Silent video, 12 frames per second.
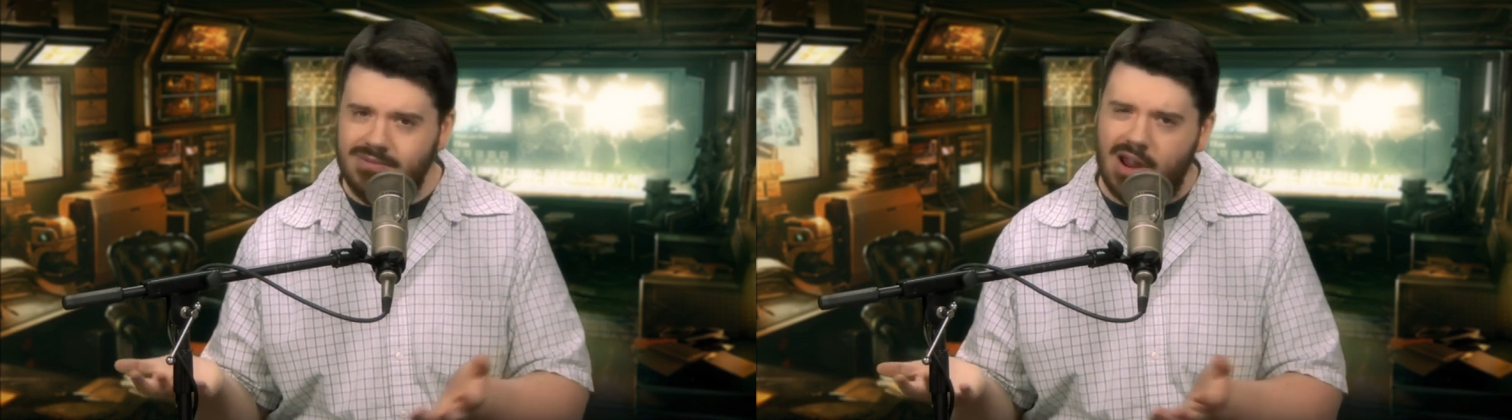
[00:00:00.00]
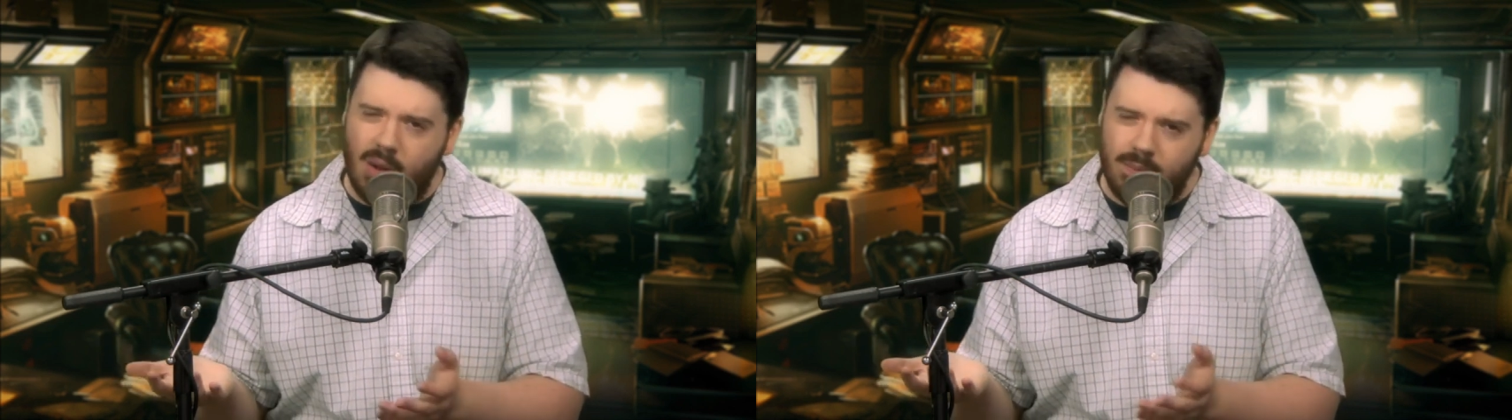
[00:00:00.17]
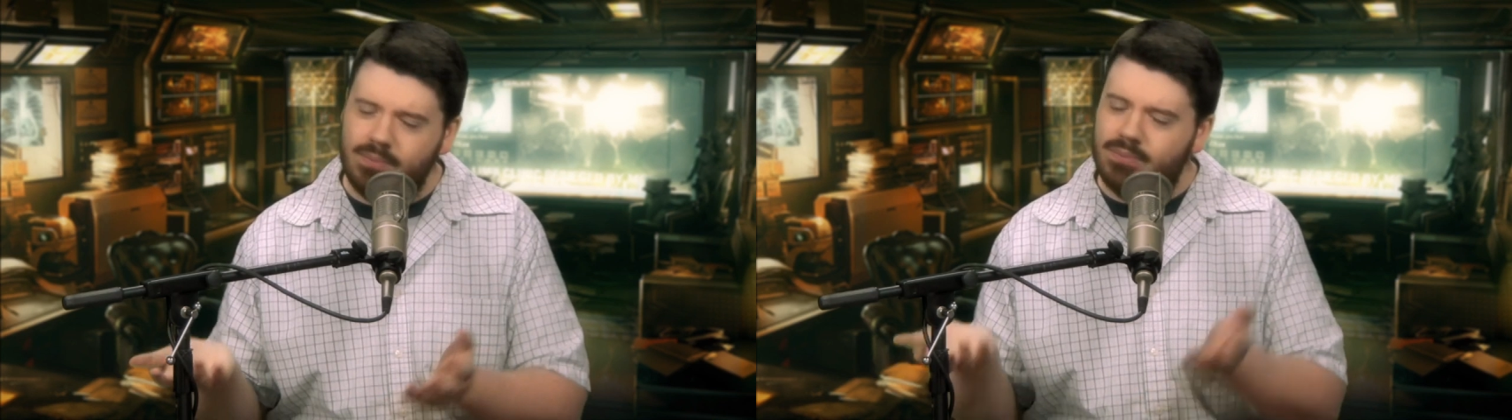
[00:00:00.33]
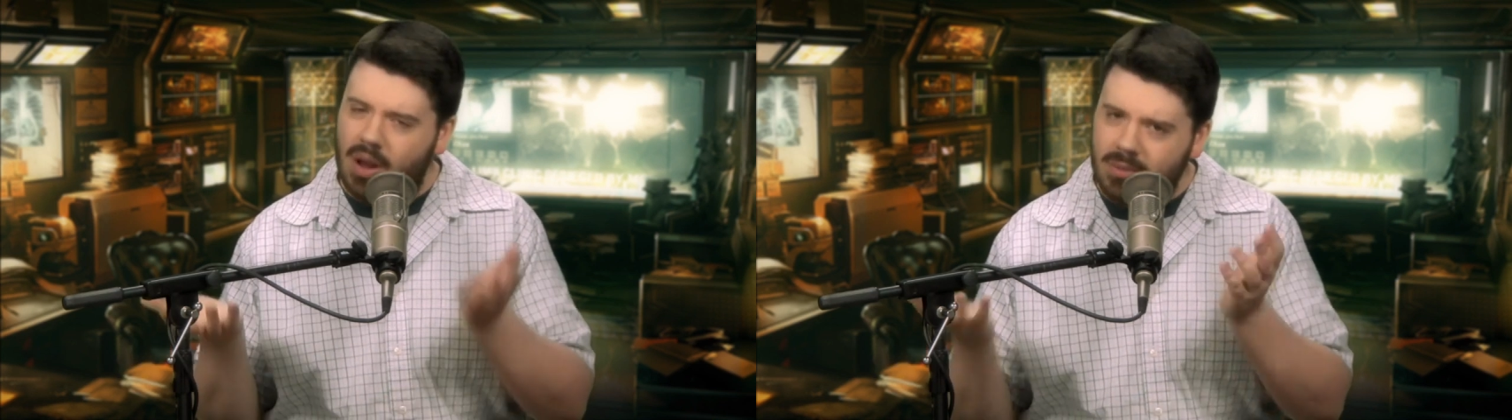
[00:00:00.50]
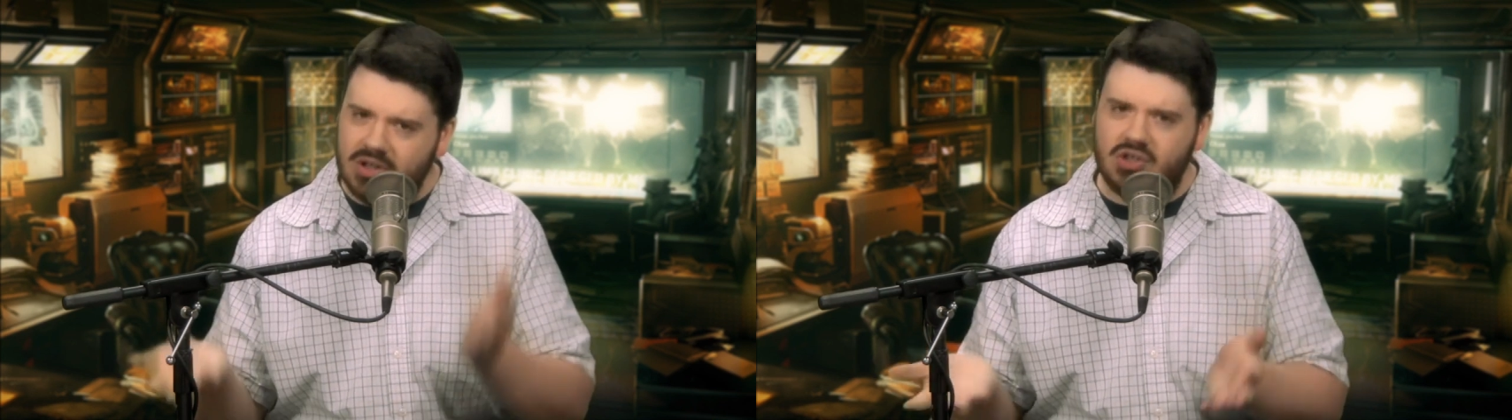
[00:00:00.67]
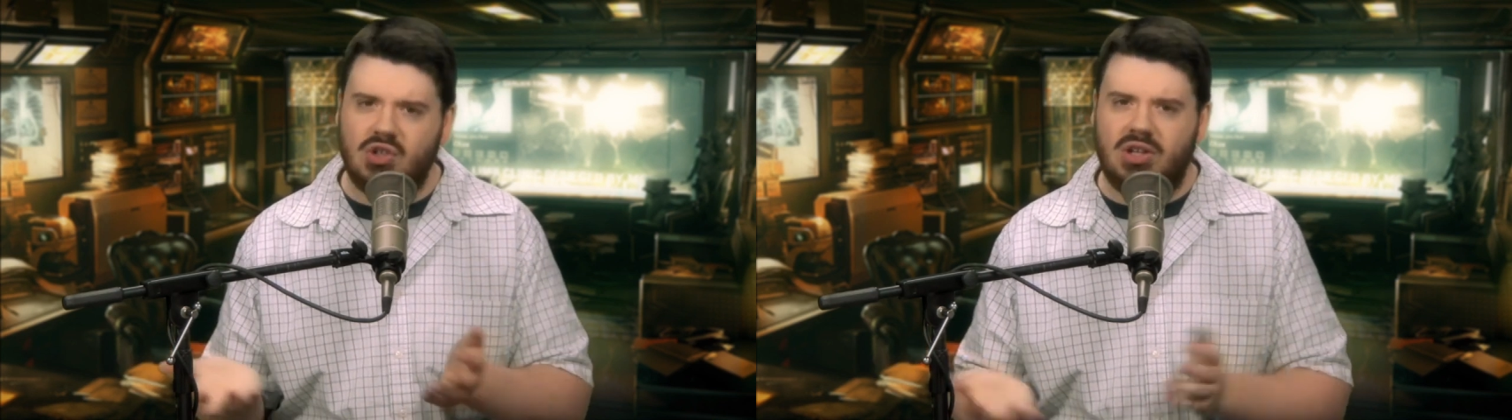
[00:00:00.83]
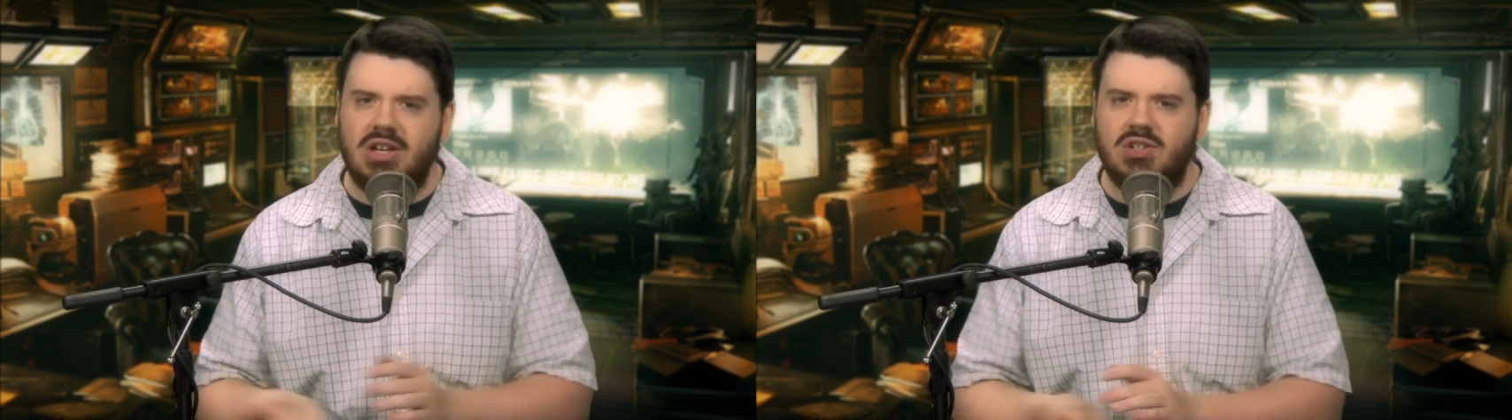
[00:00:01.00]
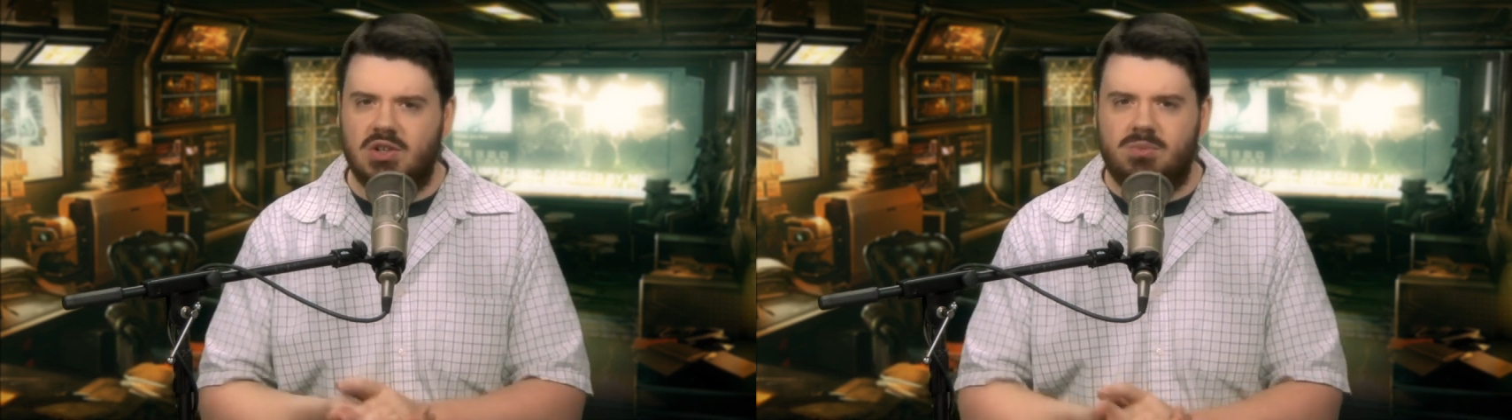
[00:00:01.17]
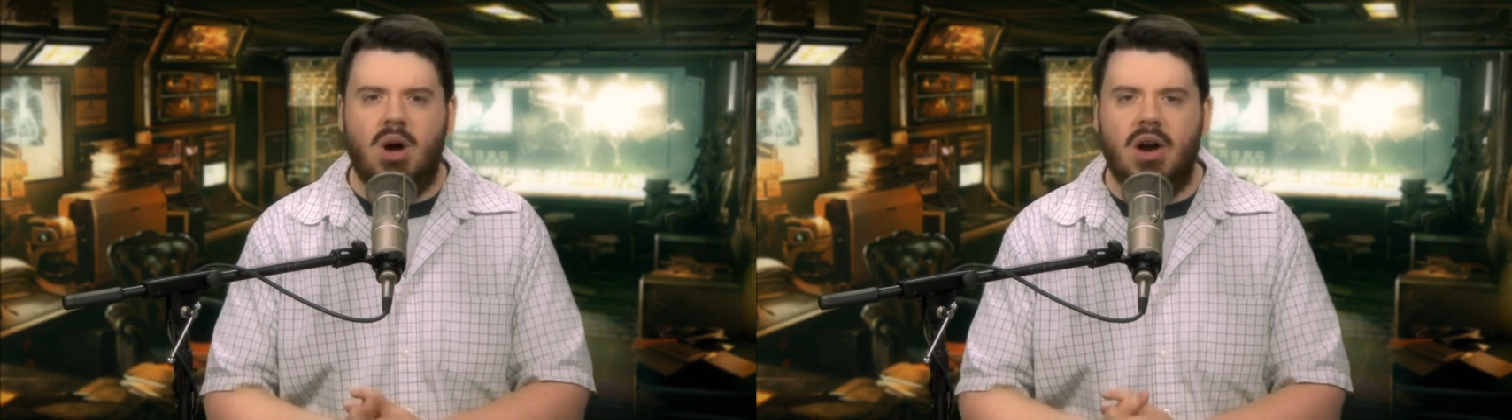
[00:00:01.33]
No, probably just your
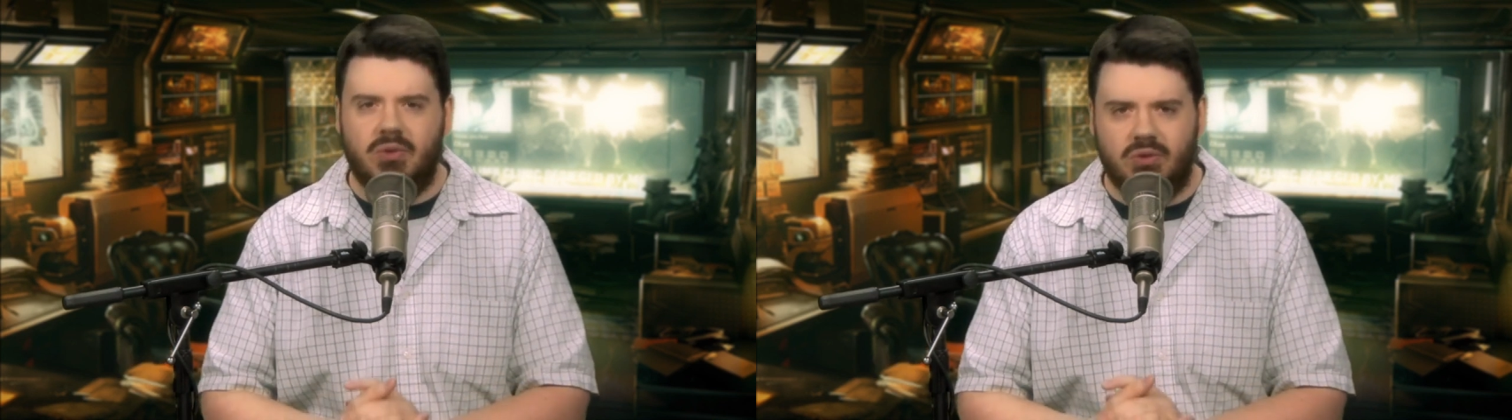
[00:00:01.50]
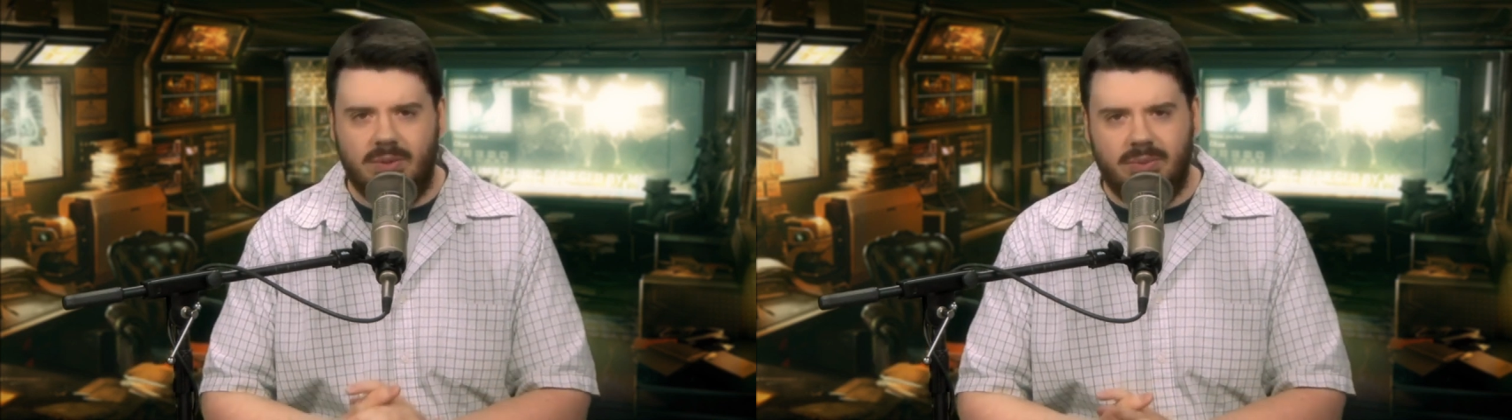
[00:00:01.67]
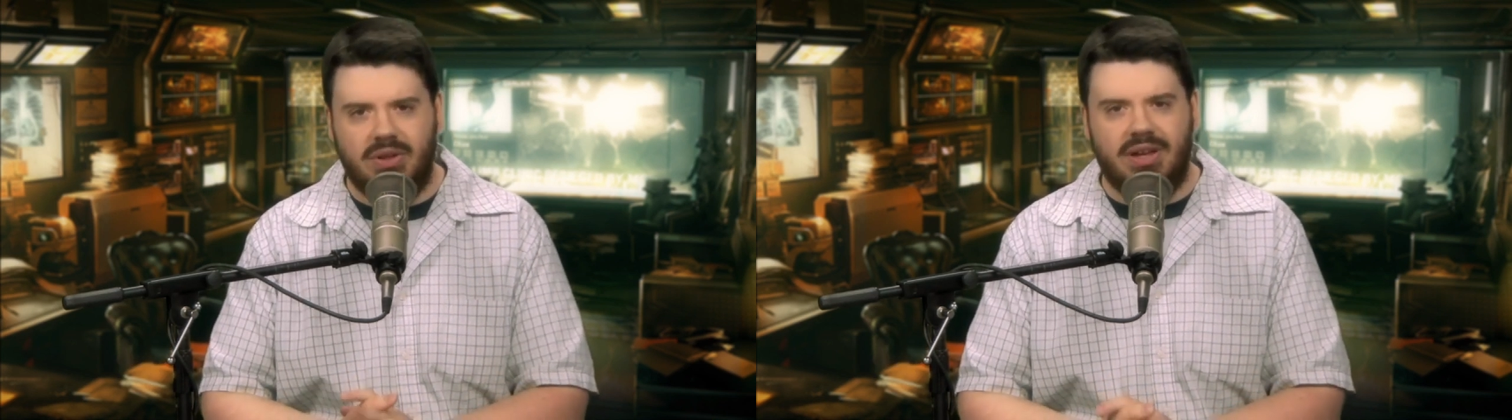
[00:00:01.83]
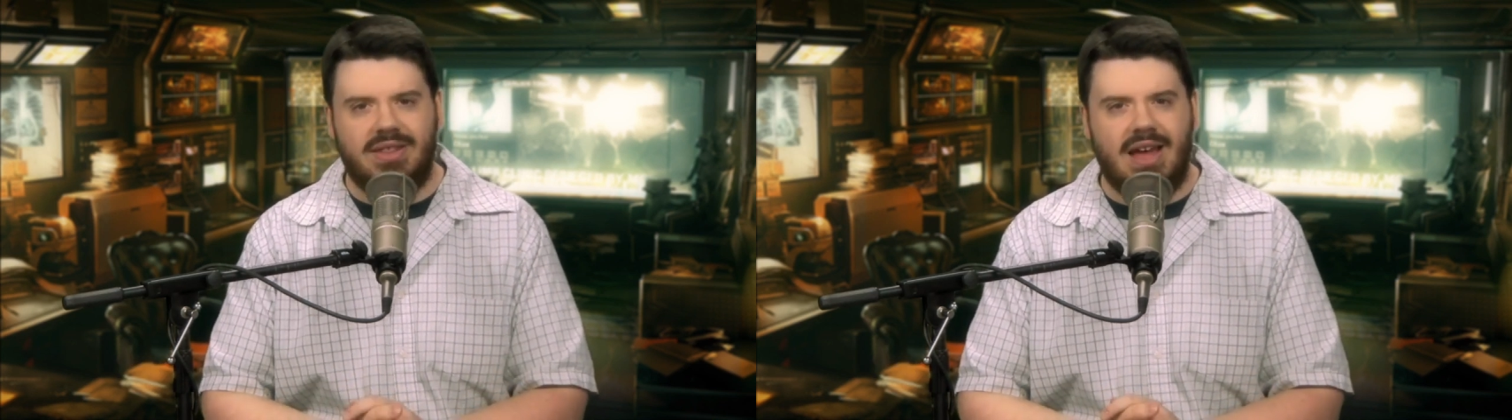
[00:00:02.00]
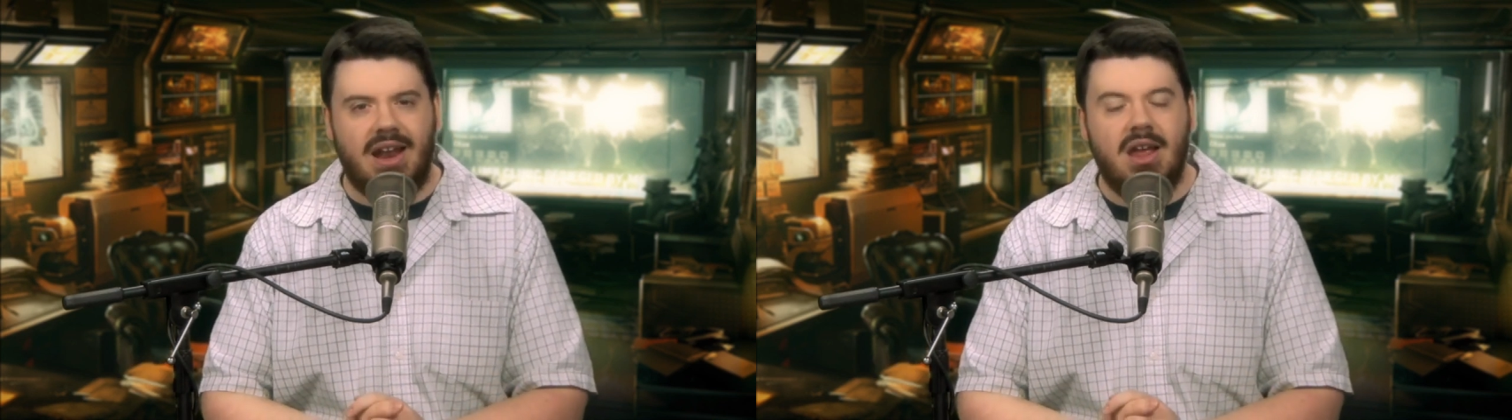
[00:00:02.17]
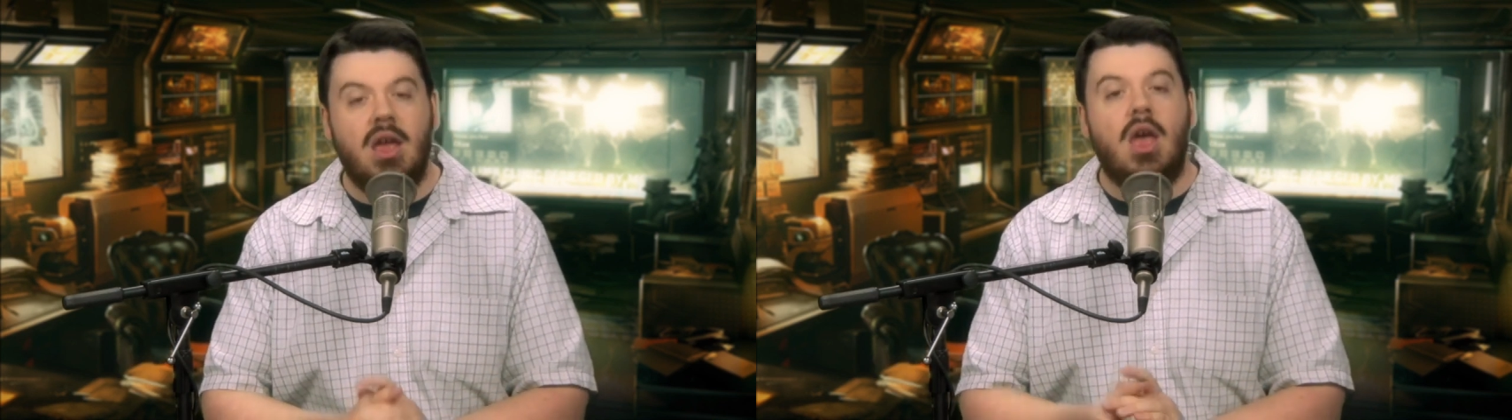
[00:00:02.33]
Linksys box or something like that.